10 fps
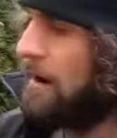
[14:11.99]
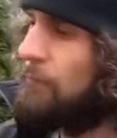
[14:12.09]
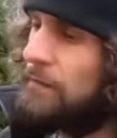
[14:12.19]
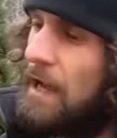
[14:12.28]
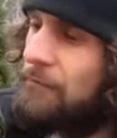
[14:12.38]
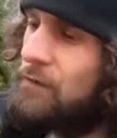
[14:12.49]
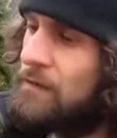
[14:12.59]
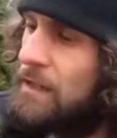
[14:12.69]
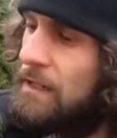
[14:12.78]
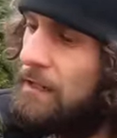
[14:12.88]
i would love to
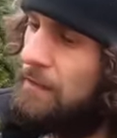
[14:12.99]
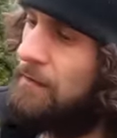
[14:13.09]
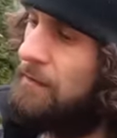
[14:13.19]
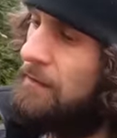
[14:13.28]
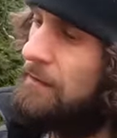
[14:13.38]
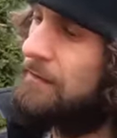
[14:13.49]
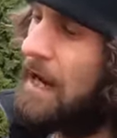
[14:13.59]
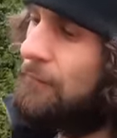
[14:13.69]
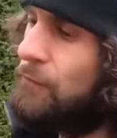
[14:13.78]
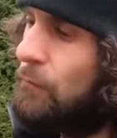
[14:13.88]
see
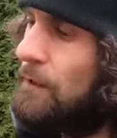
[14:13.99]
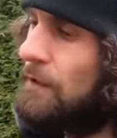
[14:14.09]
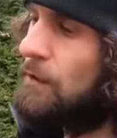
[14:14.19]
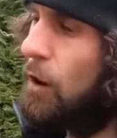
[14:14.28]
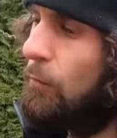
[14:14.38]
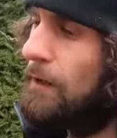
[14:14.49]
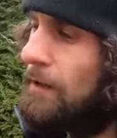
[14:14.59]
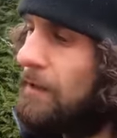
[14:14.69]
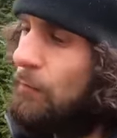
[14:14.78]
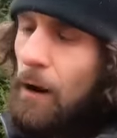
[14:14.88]
knife throwing
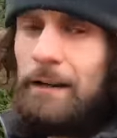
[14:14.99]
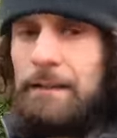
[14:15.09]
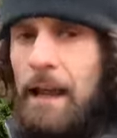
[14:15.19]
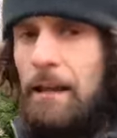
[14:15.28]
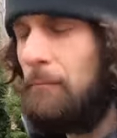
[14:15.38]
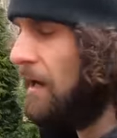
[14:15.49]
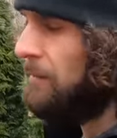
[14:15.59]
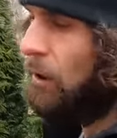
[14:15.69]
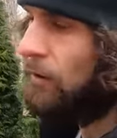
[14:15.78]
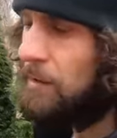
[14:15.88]
going one day
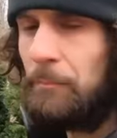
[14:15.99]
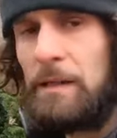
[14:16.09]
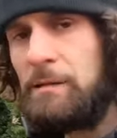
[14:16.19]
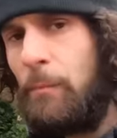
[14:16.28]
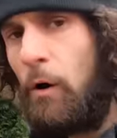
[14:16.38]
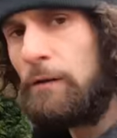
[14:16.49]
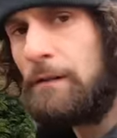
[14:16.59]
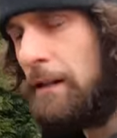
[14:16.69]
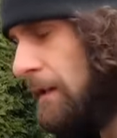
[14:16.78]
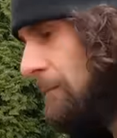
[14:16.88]
maybe olympic
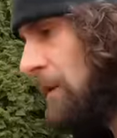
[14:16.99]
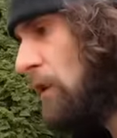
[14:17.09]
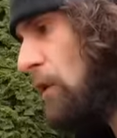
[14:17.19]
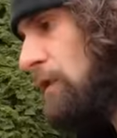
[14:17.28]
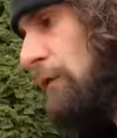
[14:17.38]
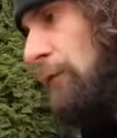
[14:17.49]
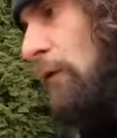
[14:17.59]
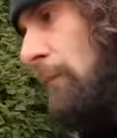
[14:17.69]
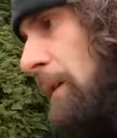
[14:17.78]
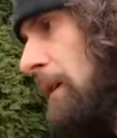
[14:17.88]
sport because if you
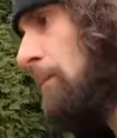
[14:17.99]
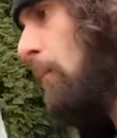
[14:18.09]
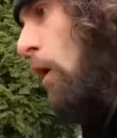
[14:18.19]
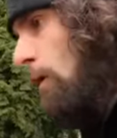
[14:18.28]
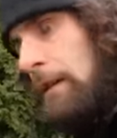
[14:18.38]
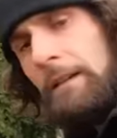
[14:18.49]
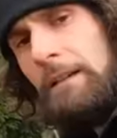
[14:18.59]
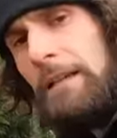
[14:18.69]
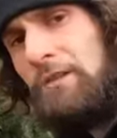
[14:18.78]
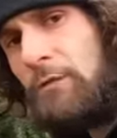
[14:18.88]
would be more
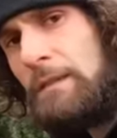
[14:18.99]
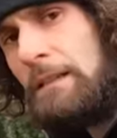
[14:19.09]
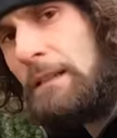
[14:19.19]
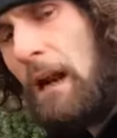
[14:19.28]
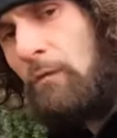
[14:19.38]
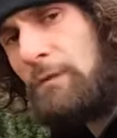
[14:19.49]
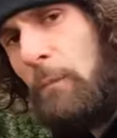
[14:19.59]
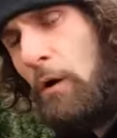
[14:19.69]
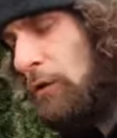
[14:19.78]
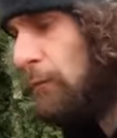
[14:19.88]
interested in our
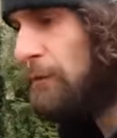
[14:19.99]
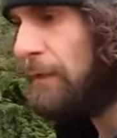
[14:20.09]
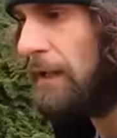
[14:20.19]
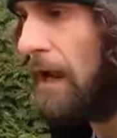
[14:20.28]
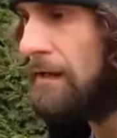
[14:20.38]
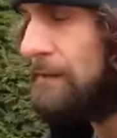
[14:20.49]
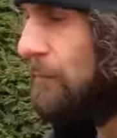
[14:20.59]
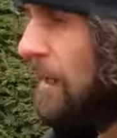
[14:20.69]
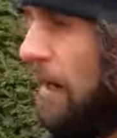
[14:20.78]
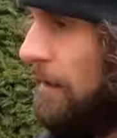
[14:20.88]
sport you would realize
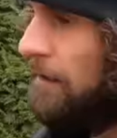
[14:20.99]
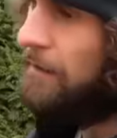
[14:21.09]
we are